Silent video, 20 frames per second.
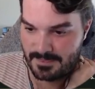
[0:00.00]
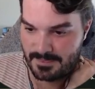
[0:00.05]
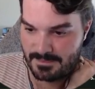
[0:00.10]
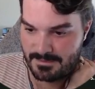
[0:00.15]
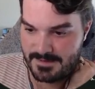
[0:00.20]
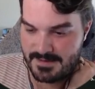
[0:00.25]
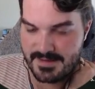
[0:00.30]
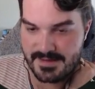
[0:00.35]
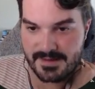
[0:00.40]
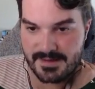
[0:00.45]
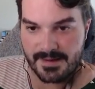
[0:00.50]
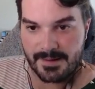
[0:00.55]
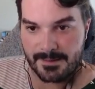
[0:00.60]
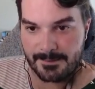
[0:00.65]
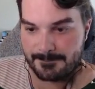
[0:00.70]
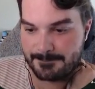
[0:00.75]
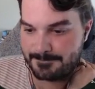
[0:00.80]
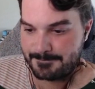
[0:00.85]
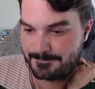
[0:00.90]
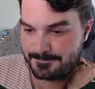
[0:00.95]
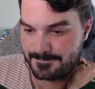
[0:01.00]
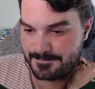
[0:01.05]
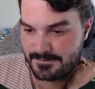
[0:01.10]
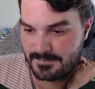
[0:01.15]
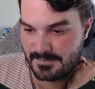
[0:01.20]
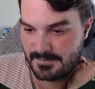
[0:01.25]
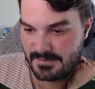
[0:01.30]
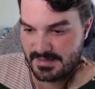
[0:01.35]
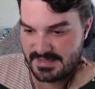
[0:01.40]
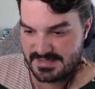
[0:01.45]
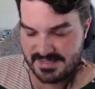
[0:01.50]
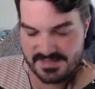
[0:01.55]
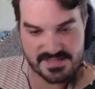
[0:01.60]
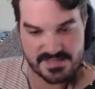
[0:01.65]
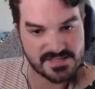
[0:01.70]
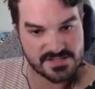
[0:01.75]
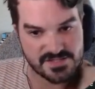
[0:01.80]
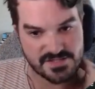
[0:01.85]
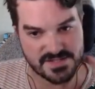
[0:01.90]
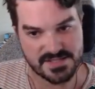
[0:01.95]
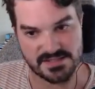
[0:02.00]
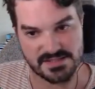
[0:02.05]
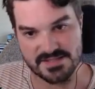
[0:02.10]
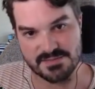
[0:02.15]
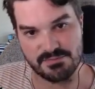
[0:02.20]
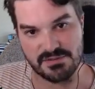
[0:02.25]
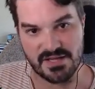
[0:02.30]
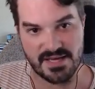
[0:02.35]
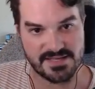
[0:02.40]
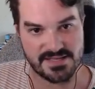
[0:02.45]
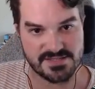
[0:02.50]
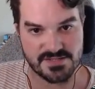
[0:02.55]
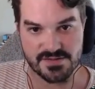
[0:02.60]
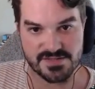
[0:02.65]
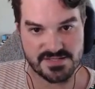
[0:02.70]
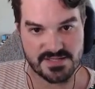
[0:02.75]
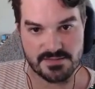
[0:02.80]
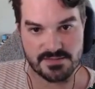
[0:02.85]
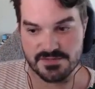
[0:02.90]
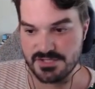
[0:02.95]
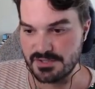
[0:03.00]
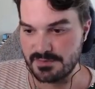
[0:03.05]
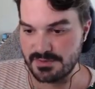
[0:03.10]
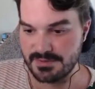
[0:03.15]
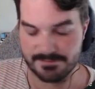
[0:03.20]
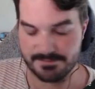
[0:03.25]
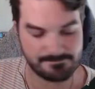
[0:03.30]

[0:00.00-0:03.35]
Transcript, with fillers: Yeah. That sounds like it's using less blight to do the same job.